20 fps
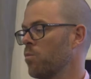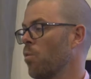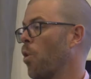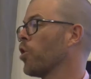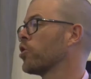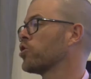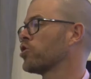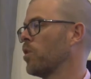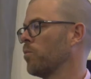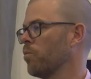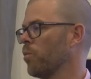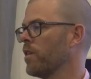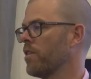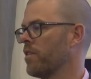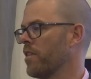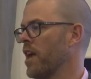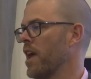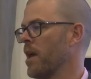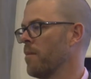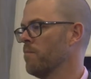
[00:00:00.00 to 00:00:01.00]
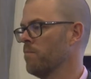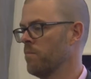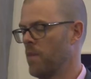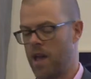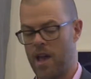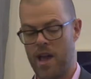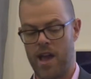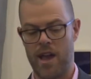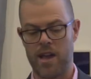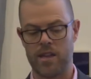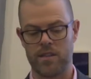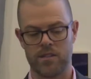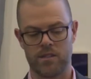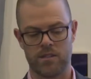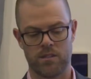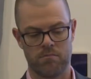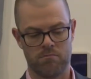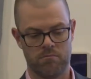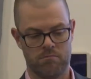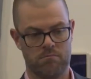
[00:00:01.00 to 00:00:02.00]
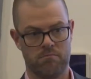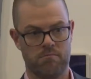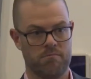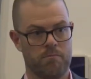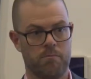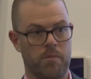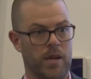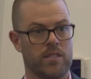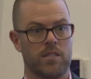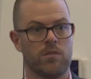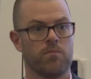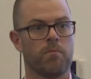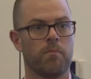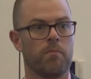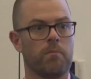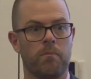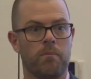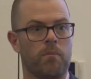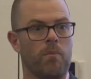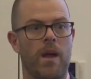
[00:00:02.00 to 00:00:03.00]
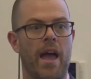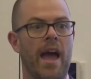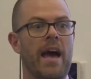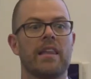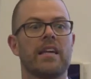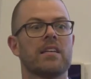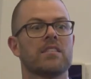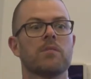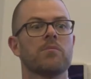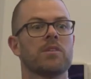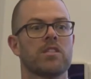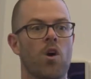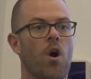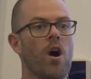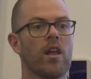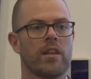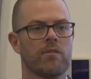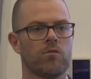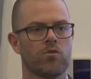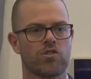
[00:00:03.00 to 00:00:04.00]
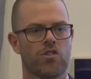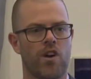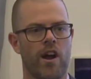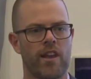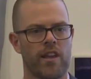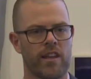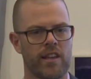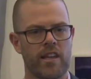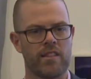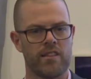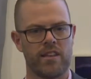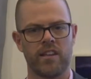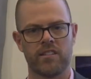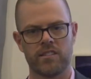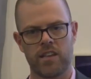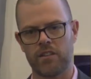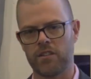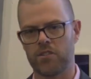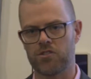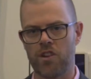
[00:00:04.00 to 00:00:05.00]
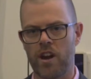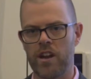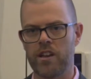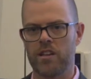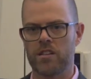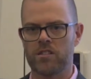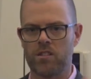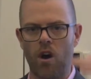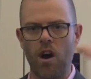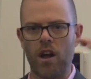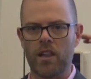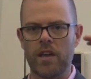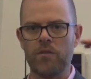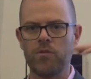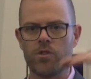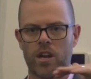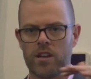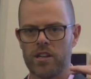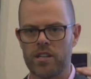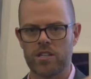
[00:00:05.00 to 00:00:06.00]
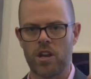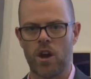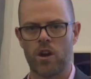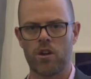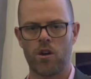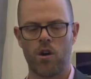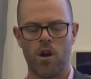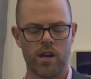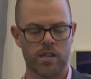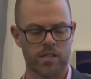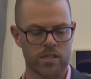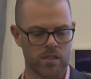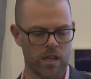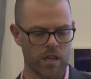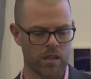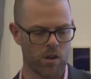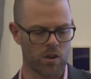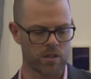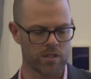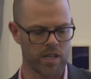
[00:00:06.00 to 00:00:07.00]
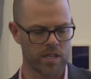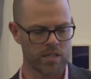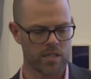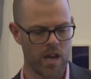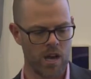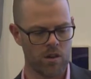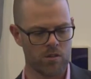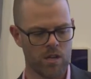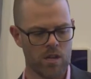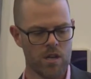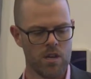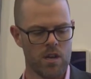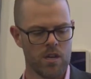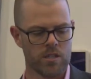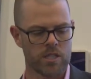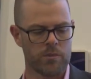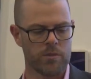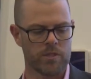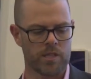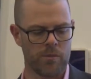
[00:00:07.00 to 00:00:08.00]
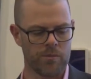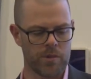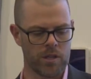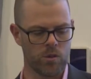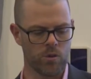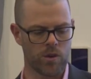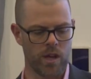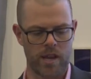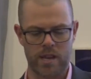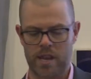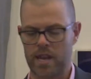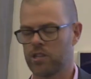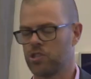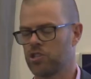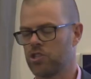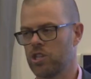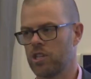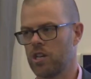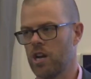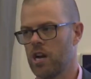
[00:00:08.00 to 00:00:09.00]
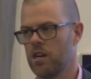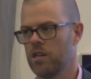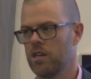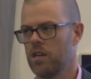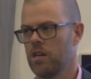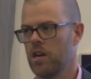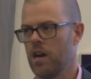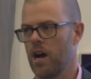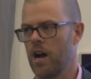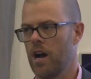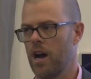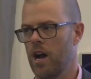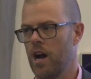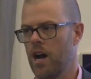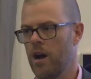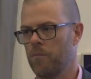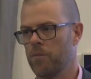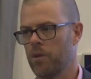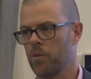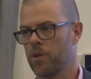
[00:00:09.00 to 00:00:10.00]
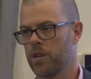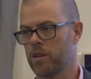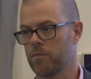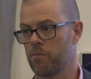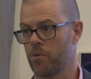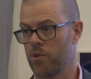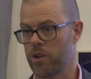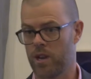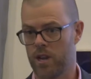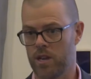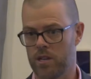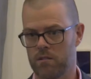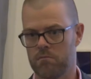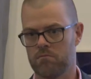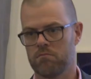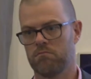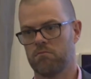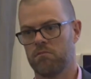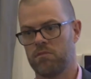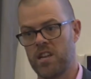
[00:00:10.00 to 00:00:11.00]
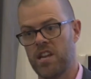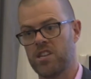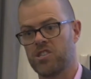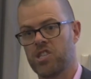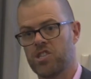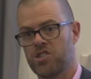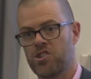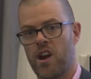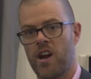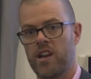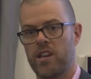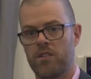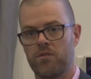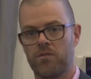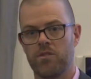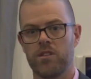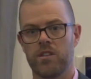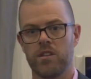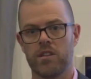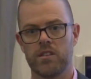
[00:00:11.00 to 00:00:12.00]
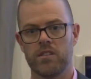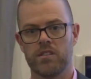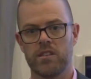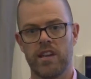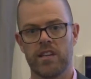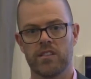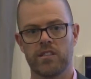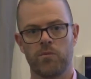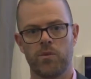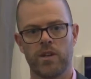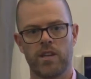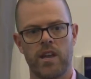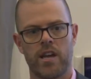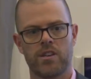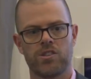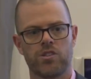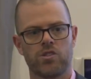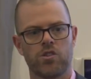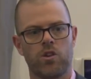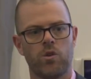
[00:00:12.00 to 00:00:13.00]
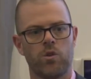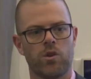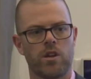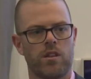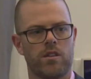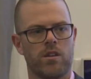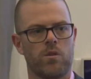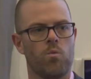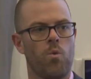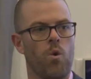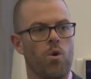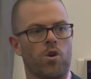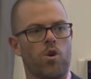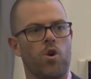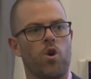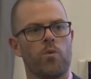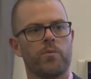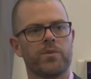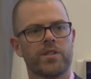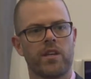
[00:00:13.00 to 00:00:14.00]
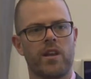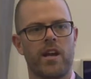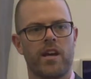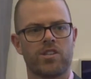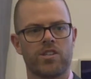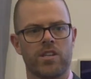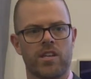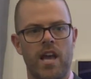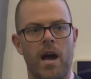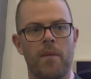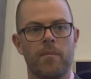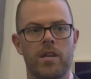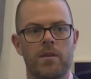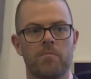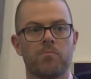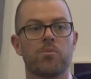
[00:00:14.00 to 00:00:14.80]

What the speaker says: workshop with them and basically outlay some of this high-level training. Again, the executive training is high level, don't need to go into a lot of detail. So it'll be something to look at next year that we can bring in the energy training for the execs, and we can actually look at it that Water Corps can actually come in and